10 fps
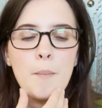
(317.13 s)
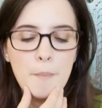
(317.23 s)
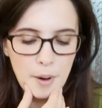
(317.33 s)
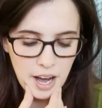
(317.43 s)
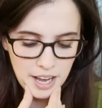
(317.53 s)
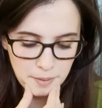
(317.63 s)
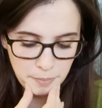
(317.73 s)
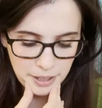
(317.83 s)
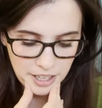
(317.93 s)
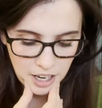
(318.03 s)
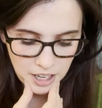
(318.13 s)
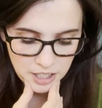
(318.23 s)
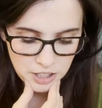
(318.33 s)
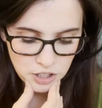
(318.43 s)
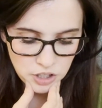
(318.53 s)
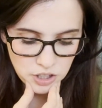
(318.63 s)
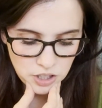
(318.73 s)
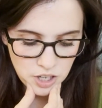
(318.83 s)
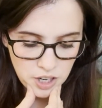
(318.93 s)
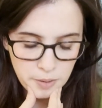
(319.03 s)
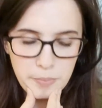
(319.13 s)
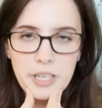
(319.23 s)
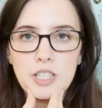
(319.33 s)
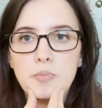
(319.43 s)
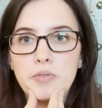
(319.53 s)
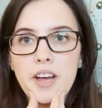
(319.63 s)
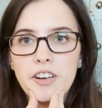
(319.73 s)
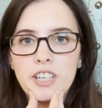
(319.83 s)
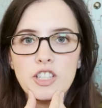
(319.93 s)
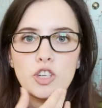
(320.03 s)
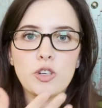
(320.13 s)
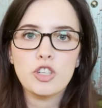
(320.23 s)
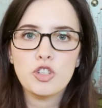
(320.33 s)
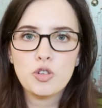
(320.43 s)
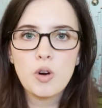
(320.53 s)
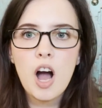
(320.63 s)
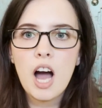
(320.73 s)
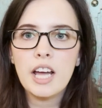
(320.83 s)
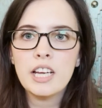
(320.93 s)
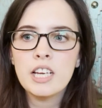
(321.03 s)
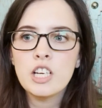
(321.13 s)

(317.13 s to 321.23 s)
but because Mina's brother is so distraught,